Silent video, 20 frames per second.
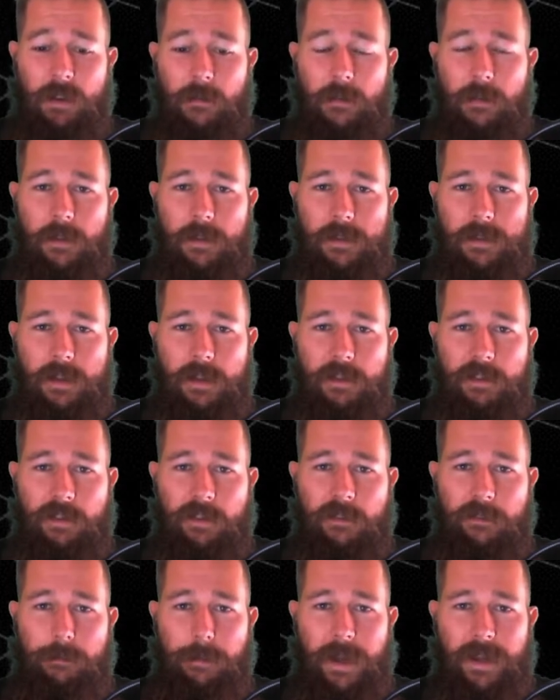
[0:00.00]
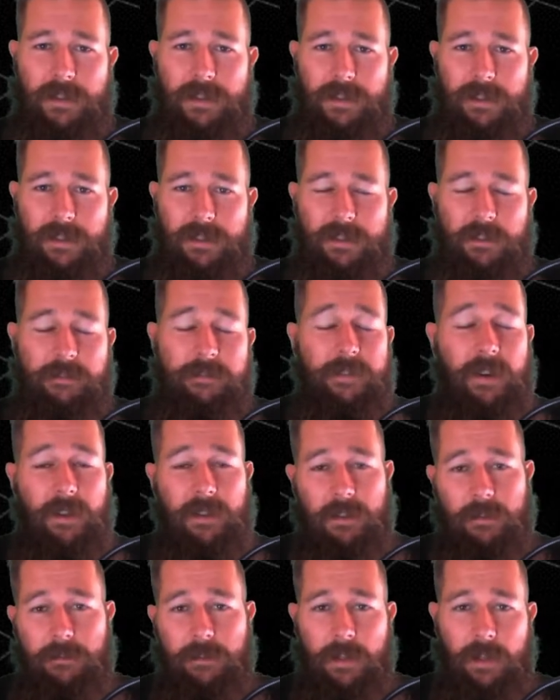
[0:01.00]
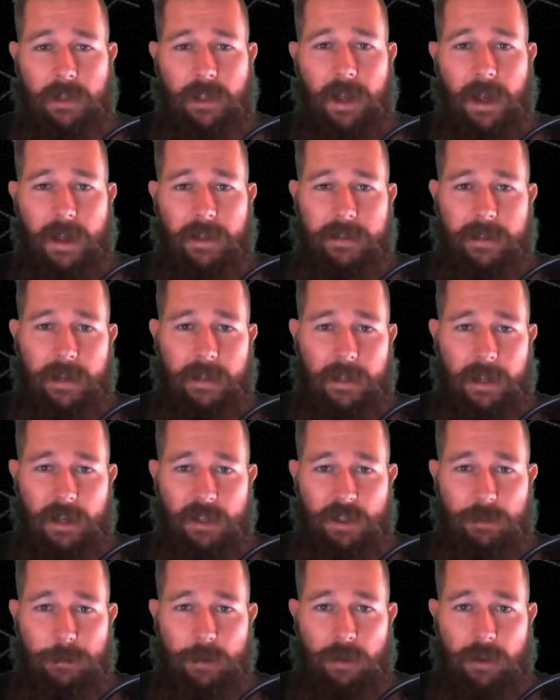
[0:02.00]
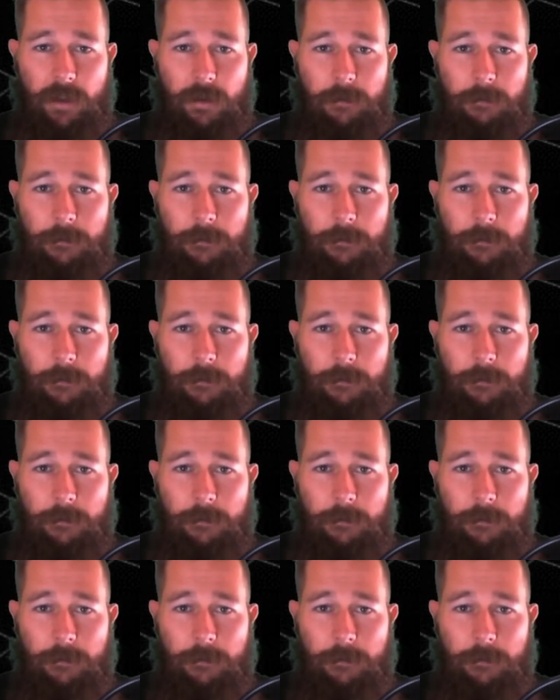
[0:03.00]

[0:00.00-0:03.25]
the center of mass is effectively at that larger body.